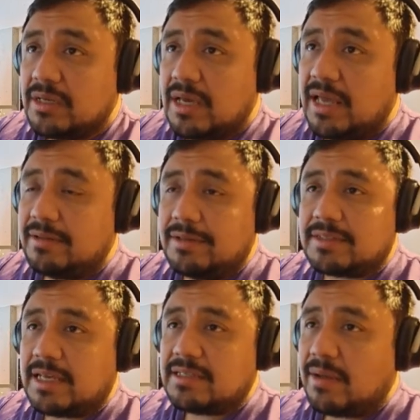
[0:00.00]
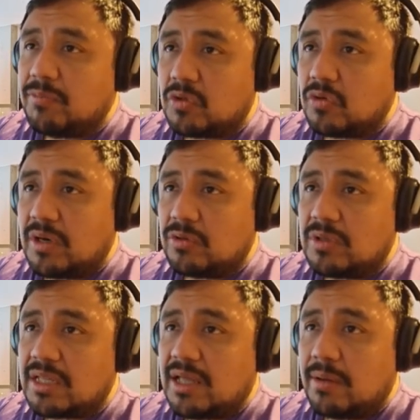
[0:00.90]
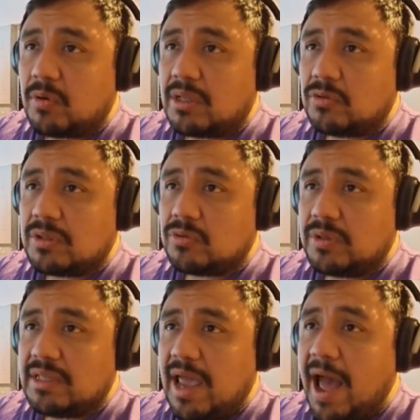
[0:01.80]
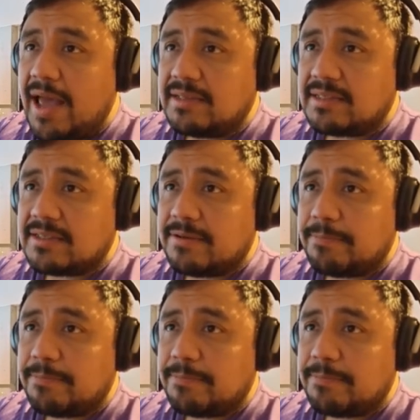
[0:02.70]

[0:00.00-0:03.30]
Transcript: In this case, I'm not going to do that. I'm going to do it with the eyes.